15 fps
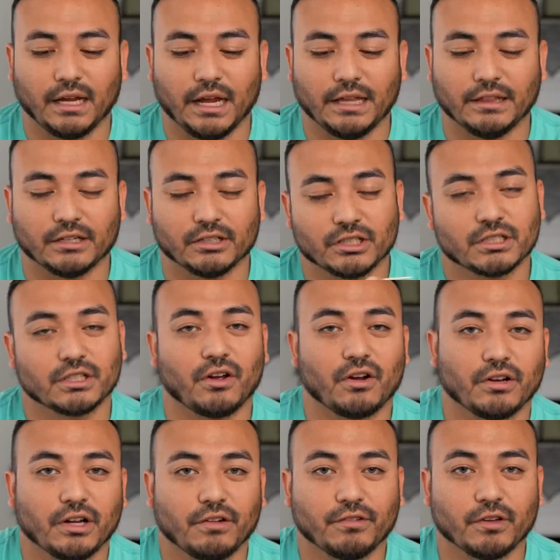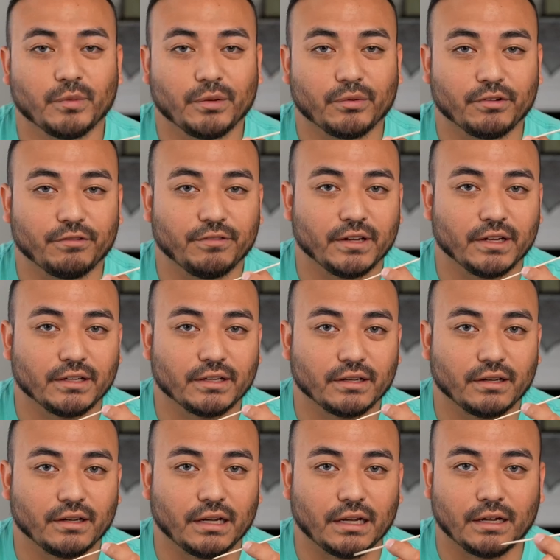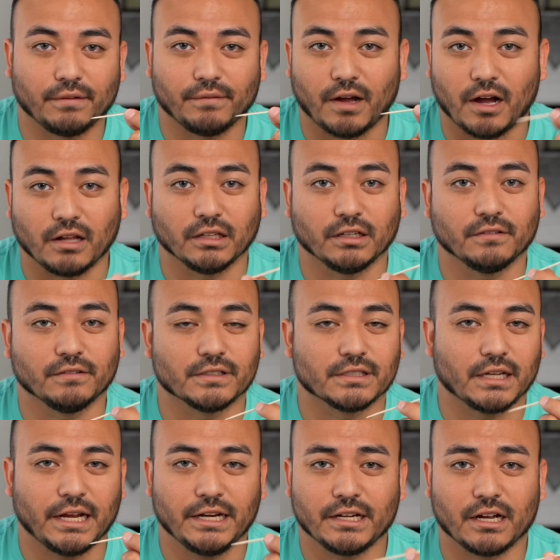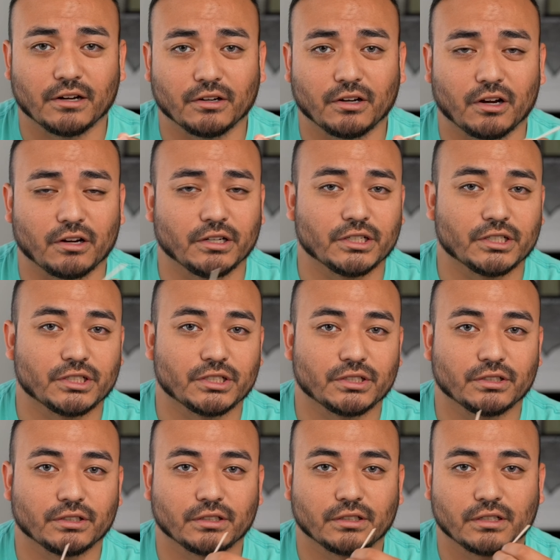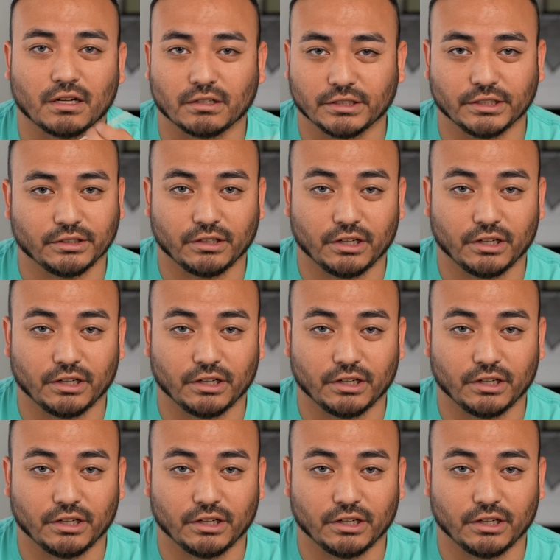And they're just long enough to be able to fit olives, any kind of garnish, cocktail